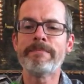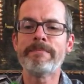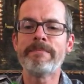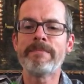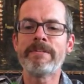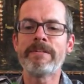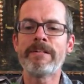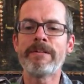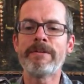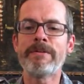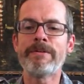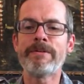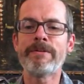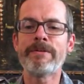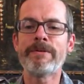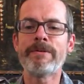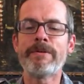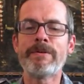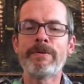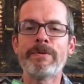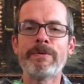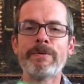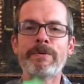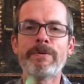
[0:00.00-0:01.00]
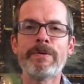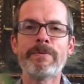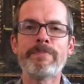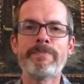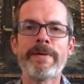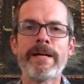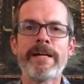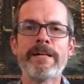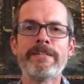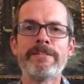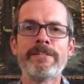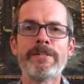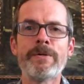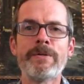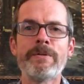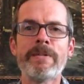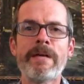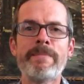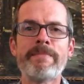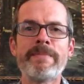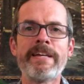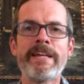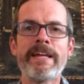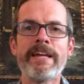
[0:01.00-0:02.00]
go to Banjo
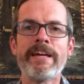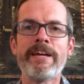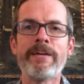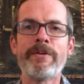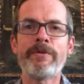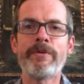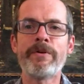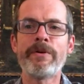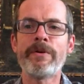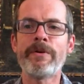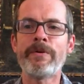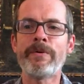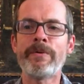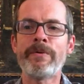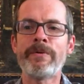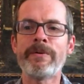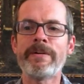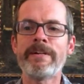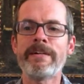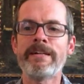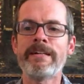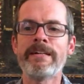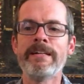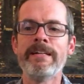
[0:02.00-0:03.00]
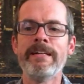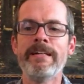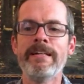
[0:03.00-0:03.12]
Lemonade or